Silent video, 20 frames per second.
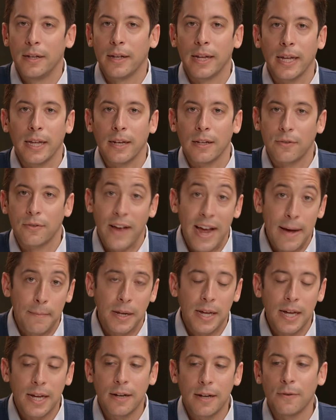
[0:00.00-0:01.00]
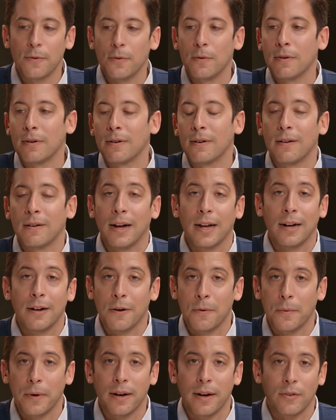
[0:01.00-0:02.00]
in his family or I don't
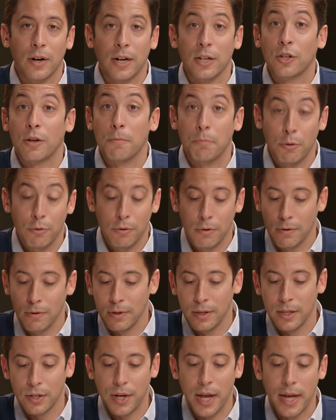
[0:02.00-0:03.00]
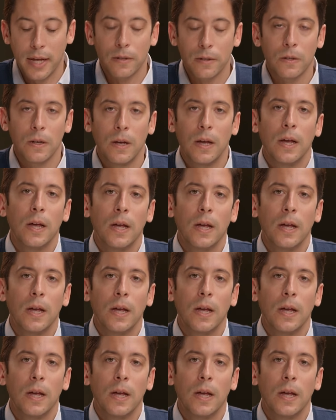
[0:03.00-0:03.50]
know, whatever on his computer in this case.